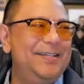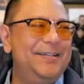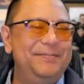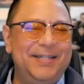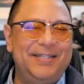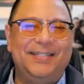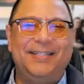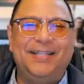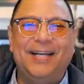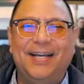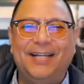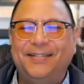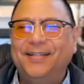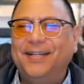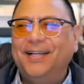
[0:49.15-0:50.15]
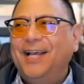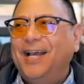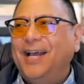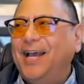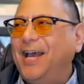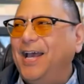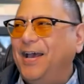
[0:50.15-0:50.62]
amen to that.
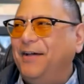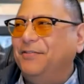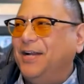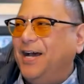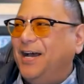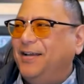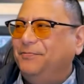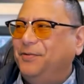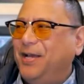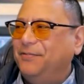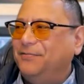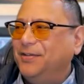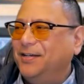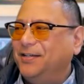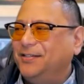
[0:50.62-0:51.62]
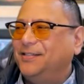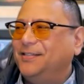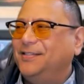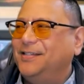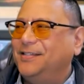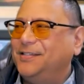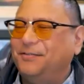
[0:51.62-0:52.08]
Evan and I, we have
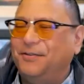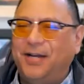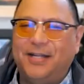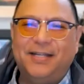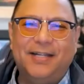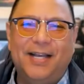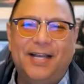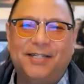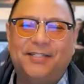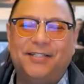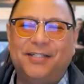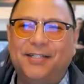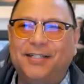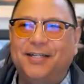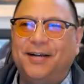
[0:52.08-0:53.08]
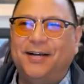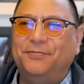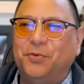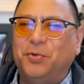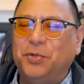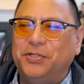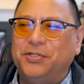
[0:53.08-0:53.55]
just a great connection. I've
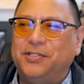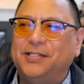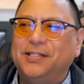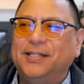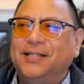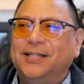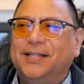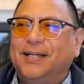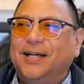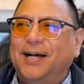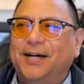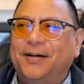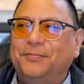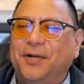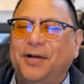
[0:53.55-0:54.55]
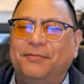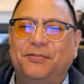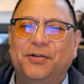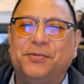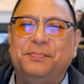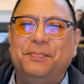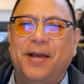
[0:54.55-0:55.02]
always, when I
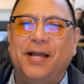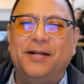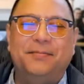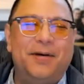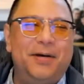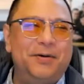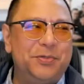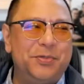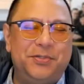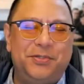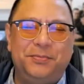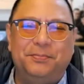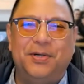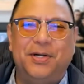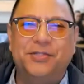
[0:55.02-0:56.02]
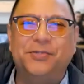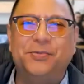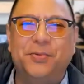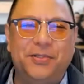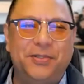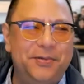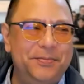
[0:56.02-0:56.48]
first met him, I was always
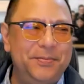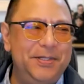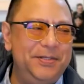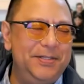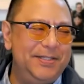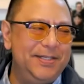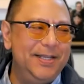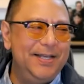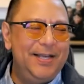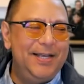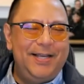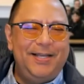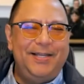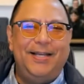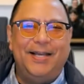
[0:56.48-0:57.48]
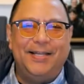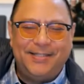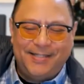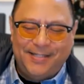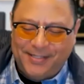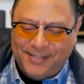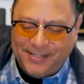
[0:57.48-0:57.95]
impressed with him. He
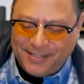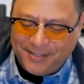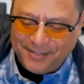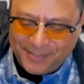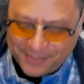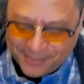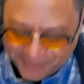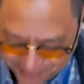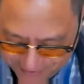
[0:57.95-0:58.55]
has this just